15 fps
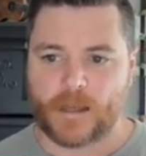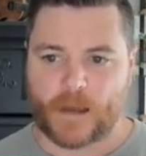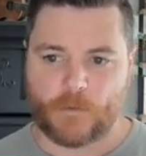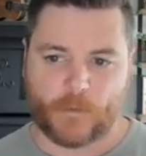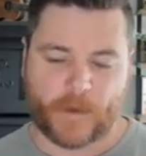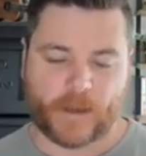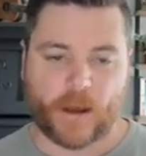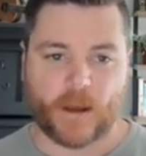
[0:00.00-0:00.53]
I
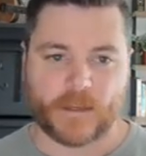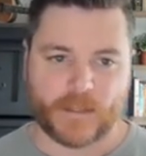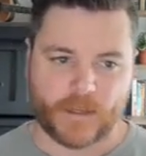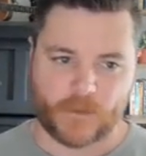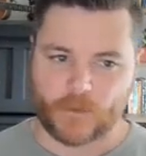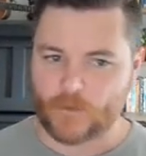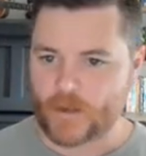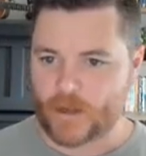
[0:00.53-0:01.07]
want my
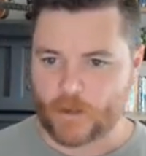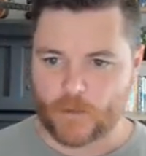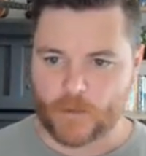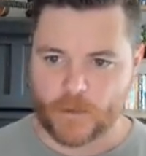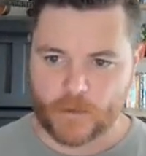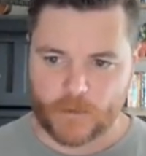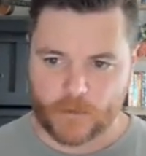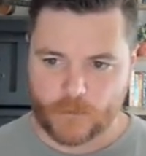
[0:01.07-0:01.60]
content a little
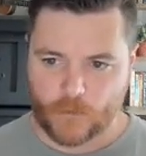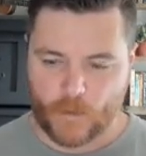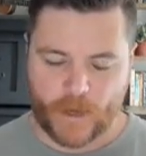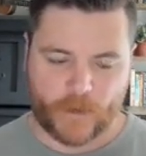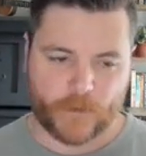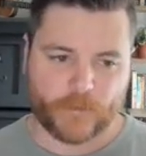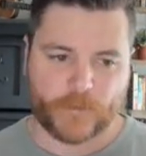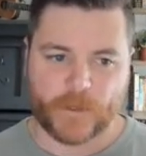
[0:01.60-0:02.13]
narrower, or
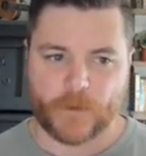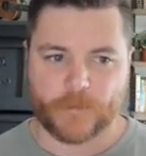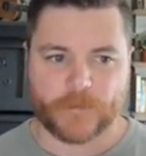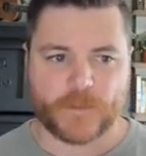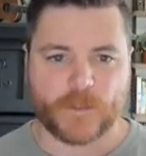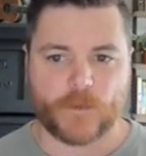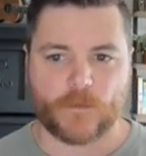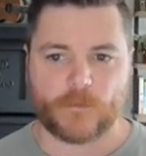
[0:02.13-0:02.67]
wider,
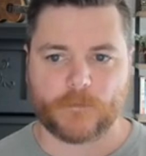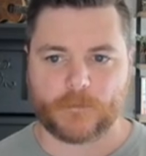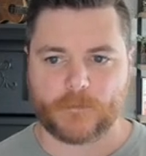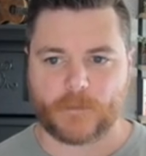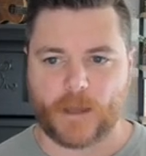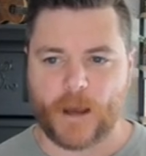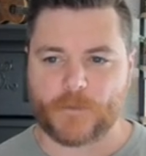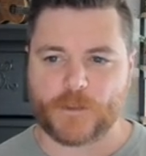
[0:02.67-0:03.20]
So
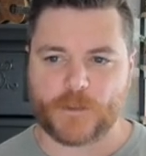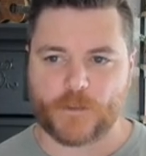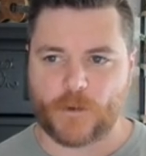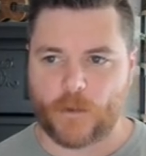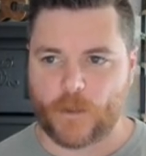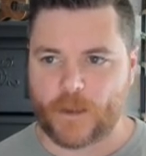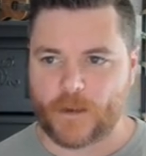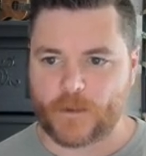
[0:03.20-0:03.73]
the options are
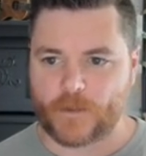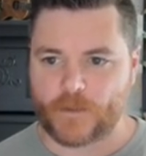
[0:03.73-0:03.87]
all there.